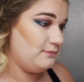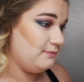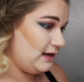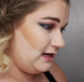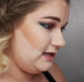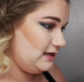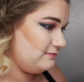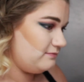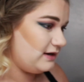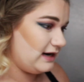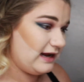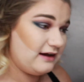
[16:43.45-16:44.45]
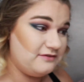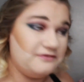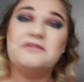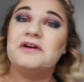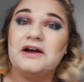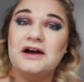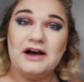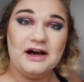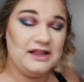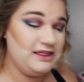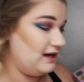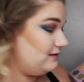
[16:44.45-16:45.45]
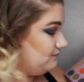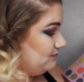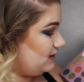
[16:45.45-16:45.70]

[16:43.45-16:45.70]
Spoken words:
many, but I have a lot.